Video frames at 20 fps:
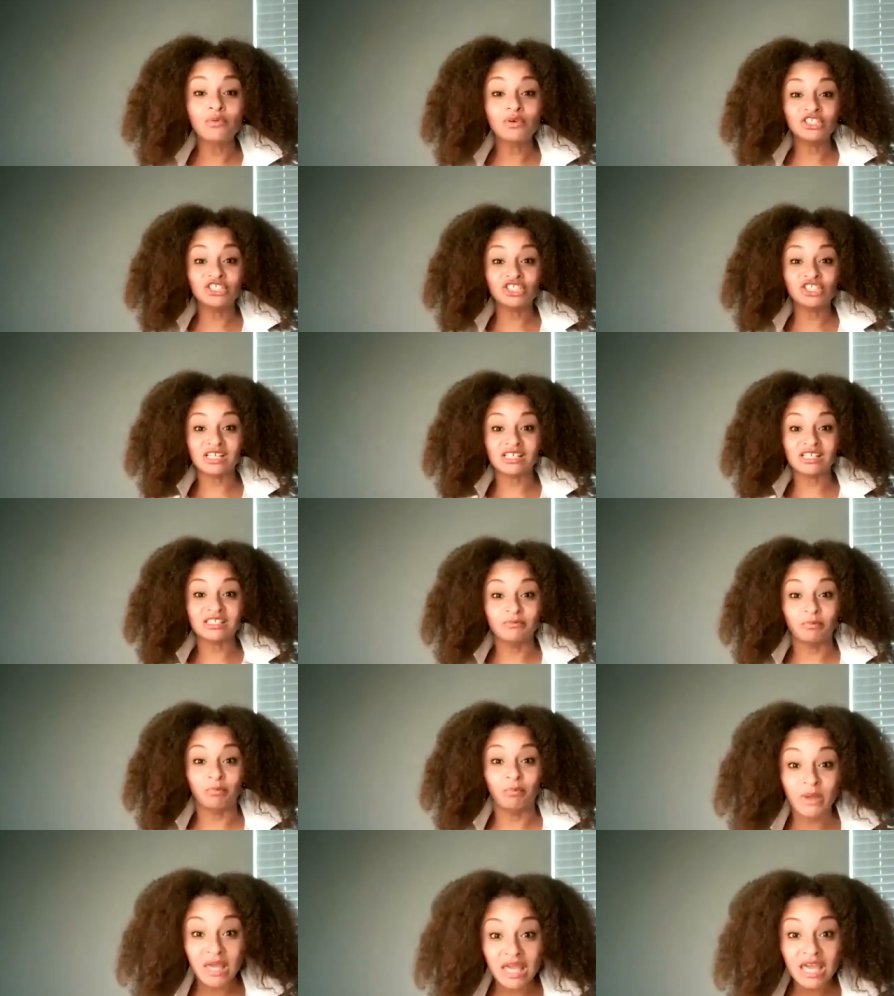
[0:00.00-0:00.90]
I was
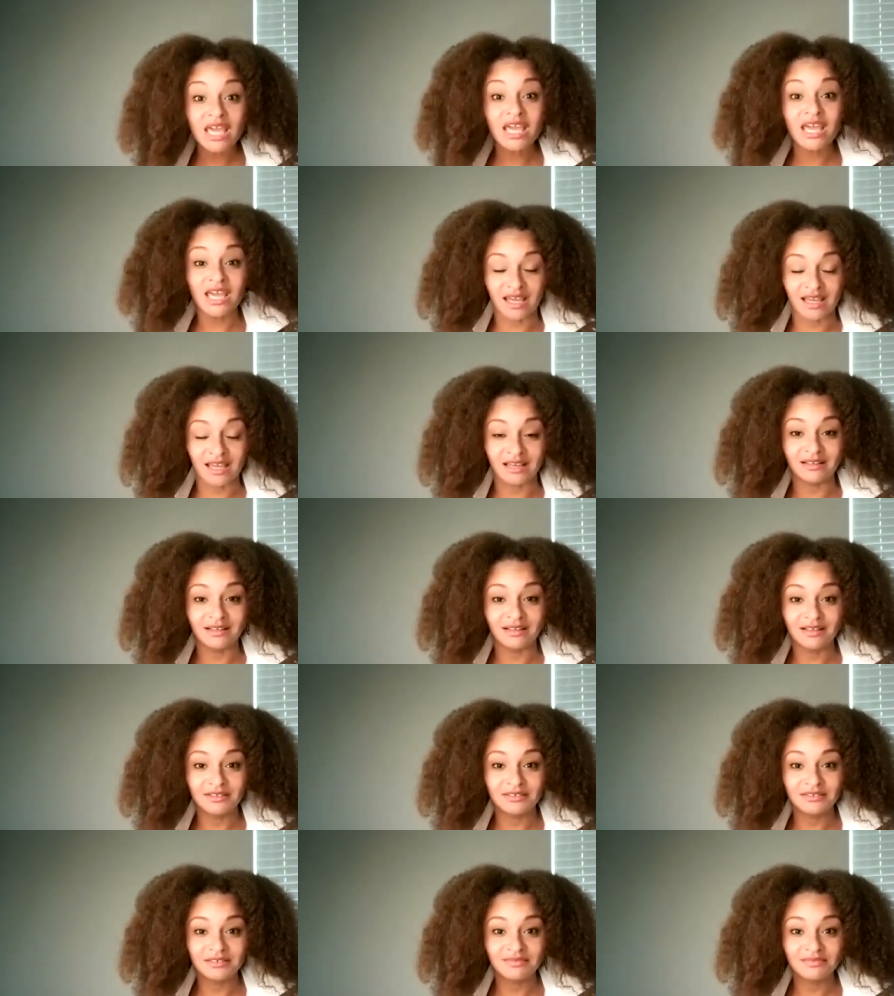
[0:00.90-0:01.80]
just
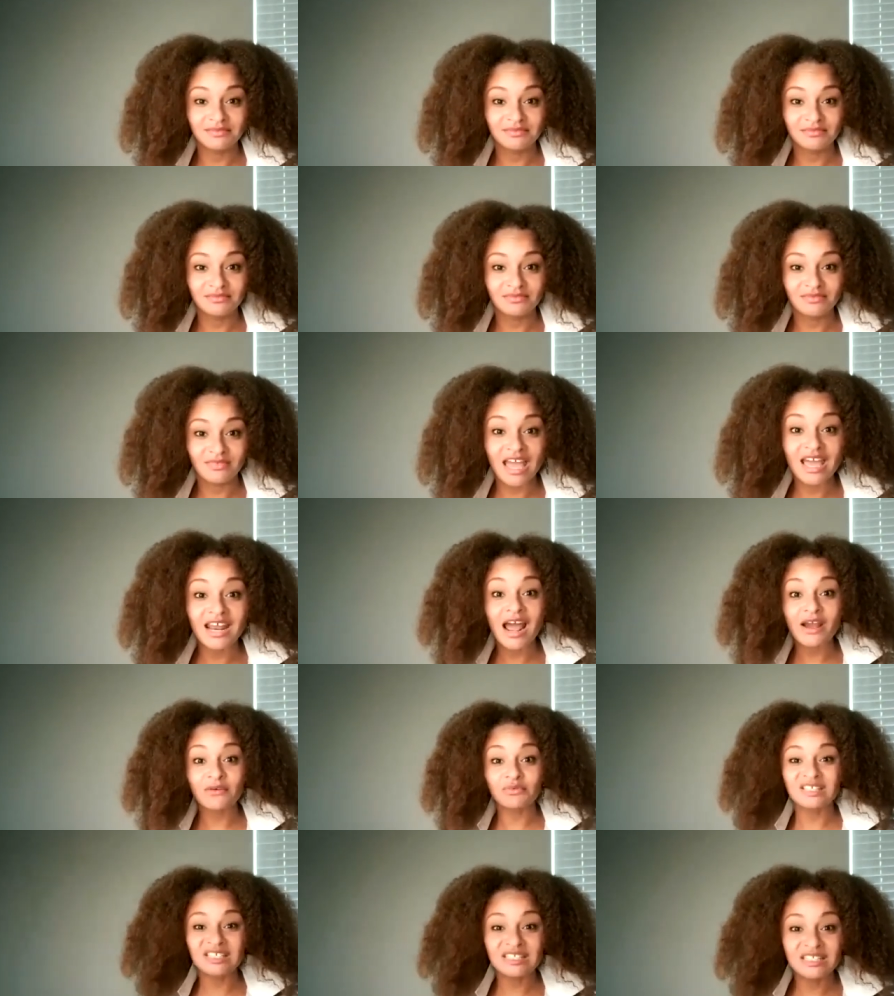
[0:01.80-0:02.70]
being
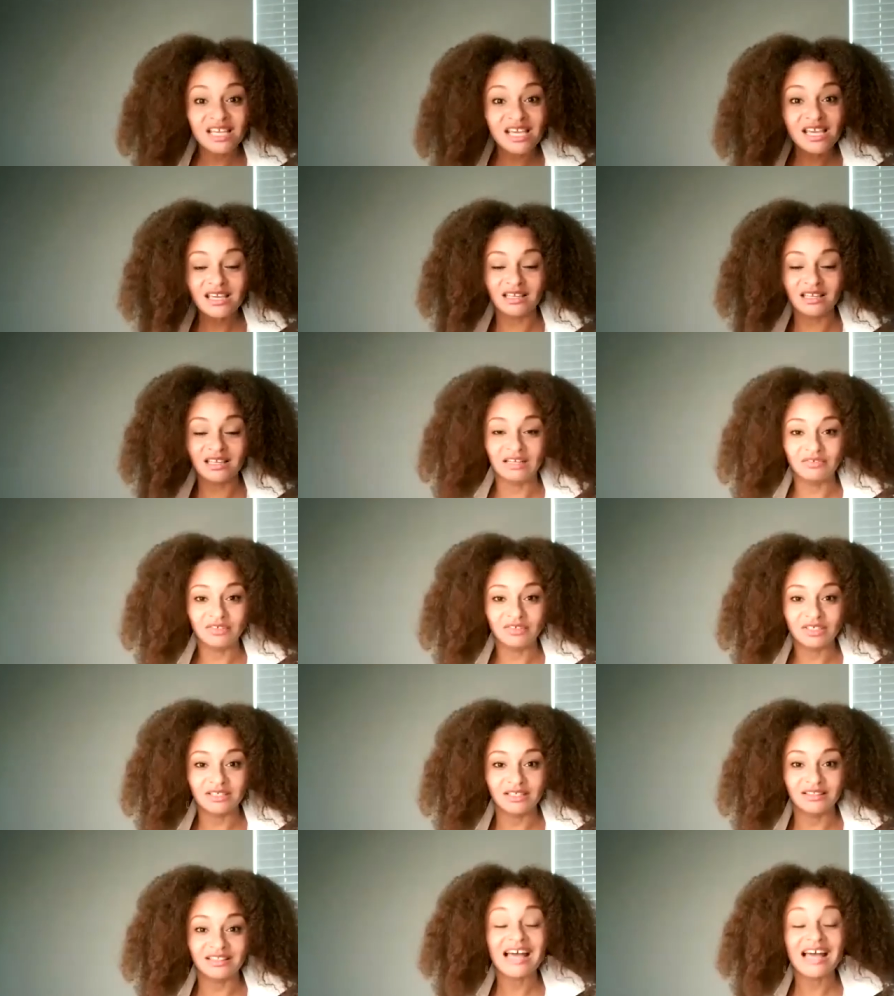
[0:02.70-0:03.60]
and I
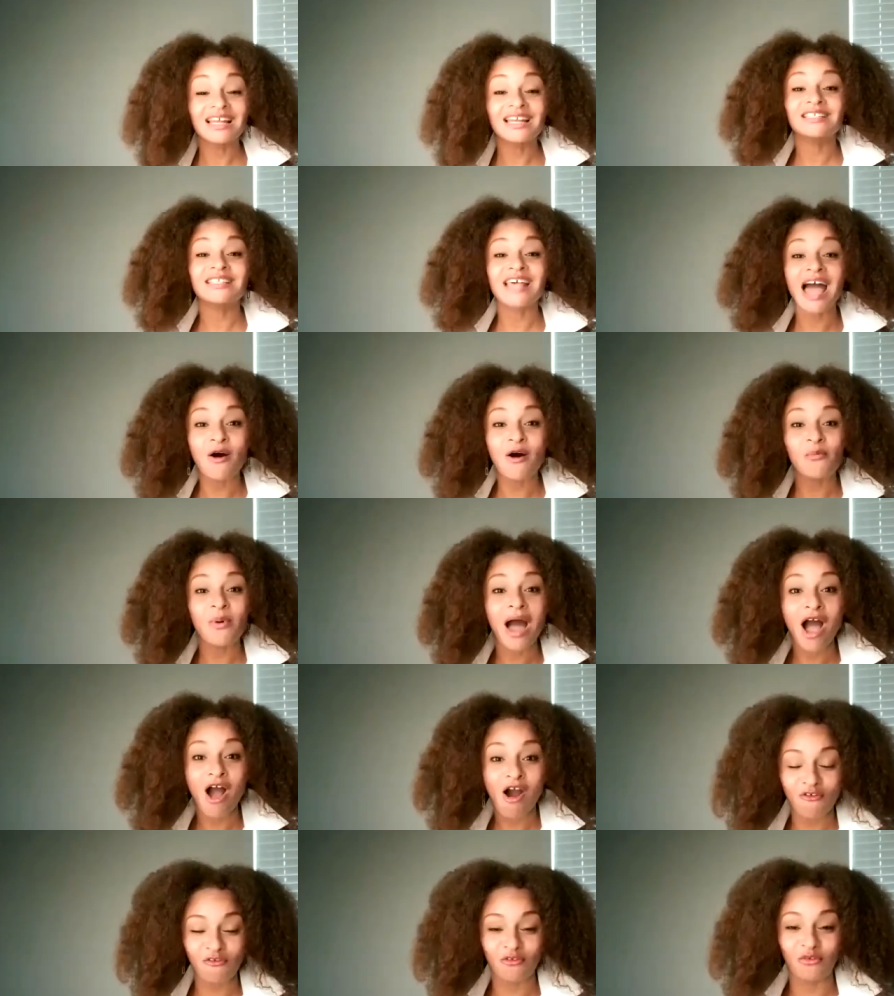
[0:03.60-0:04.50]
received. That is
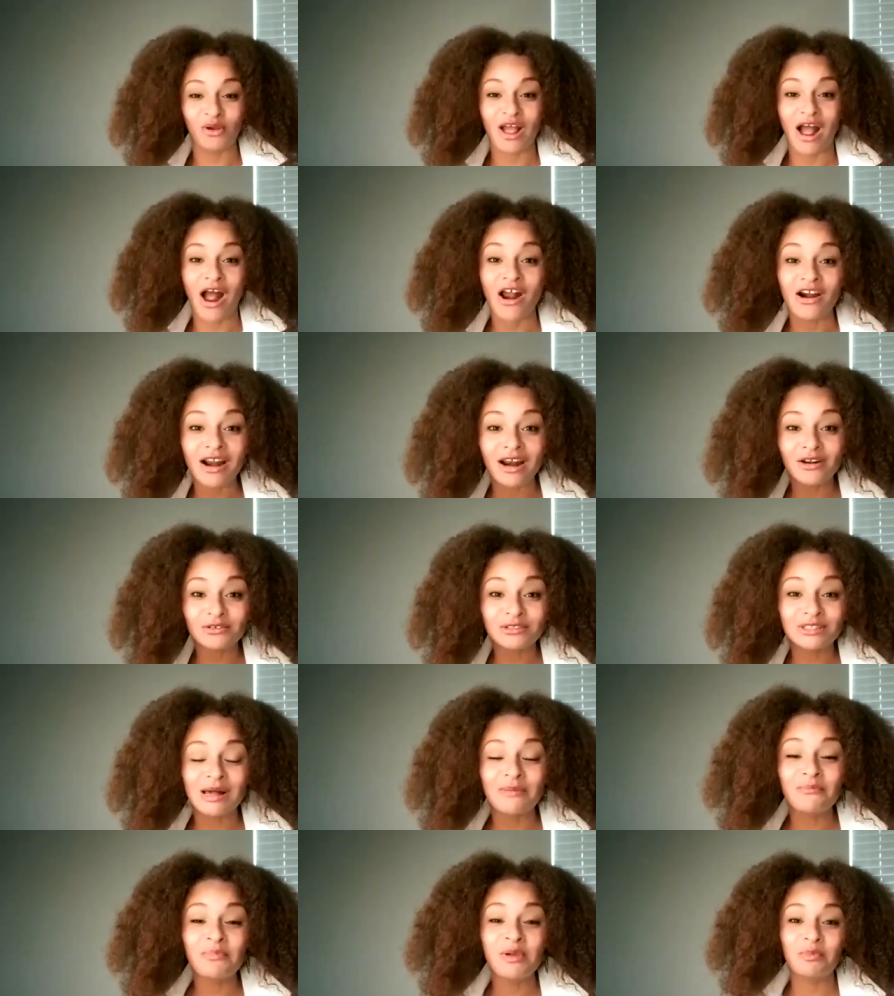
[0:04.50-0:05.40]
how powerful we are.
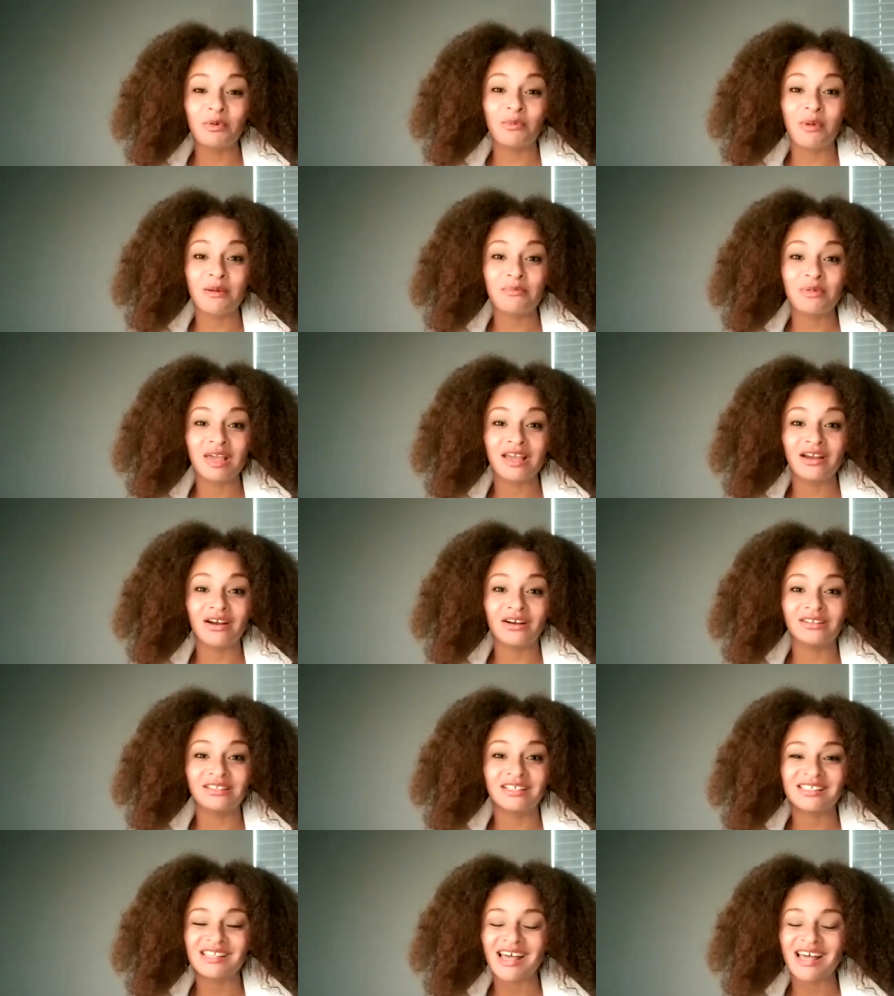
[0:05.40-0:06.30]
And I know some people may
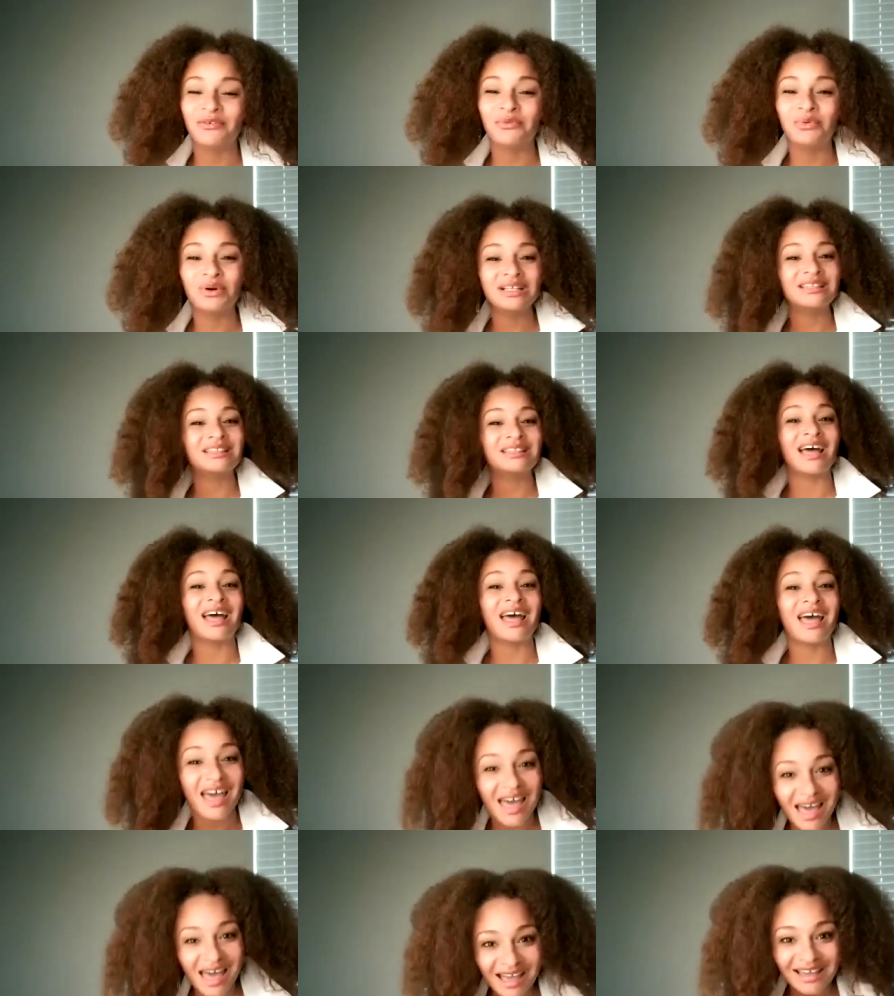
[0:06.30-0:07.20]
be hearing this like, what
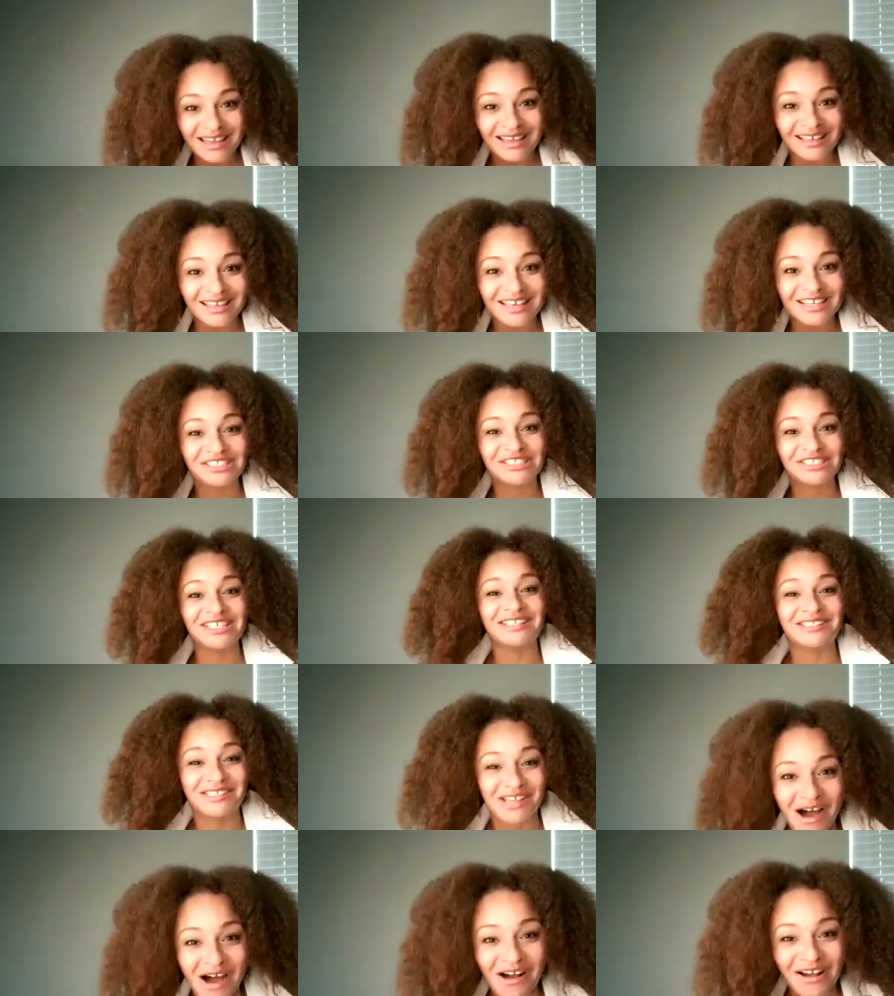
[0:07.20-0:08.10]
the heck
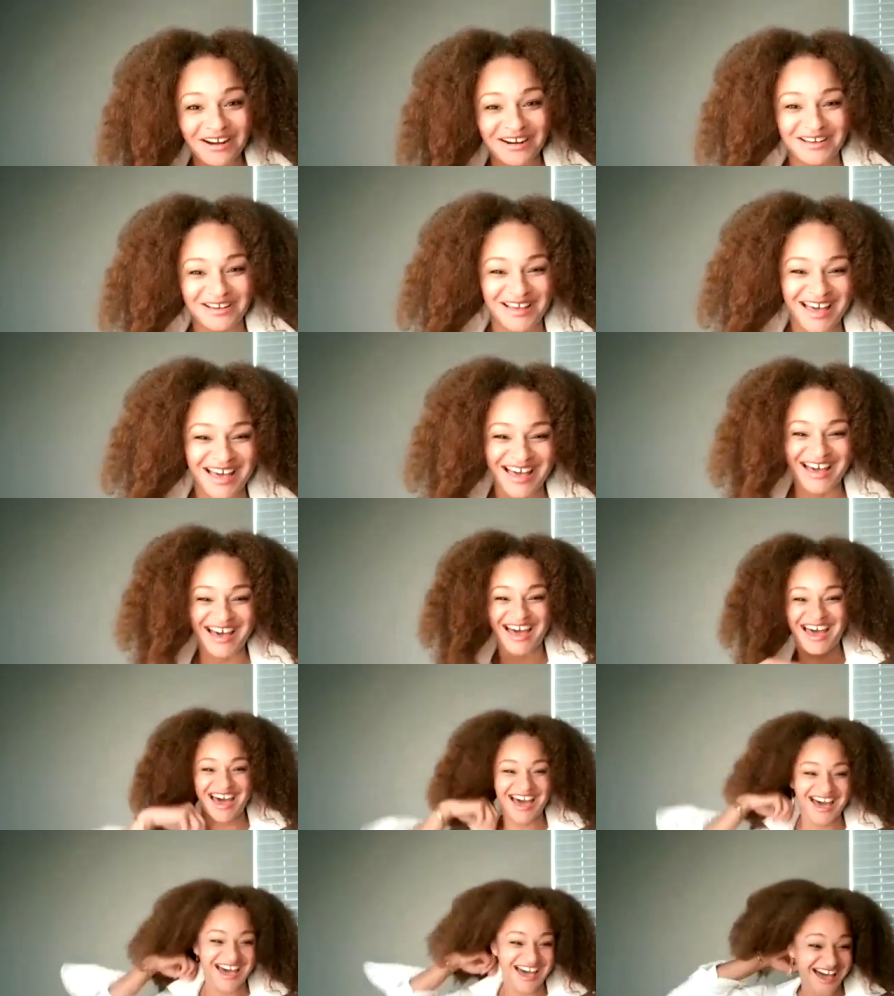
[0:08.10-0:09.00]
is she talking about?
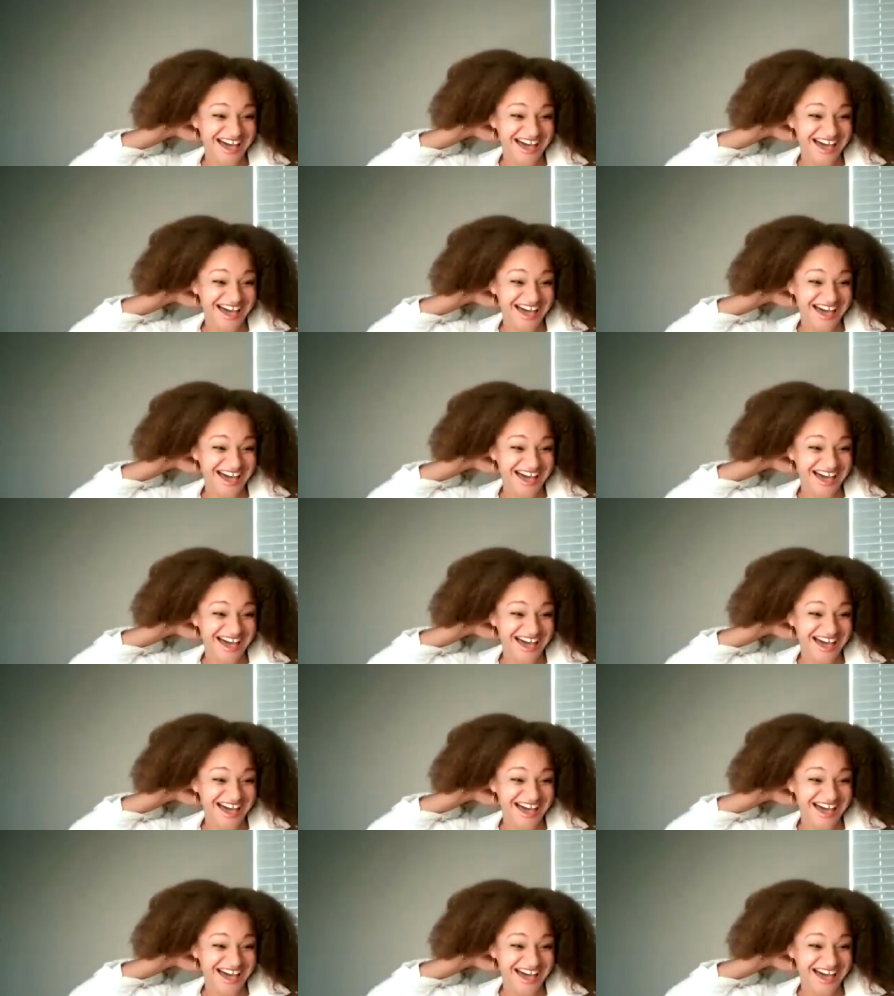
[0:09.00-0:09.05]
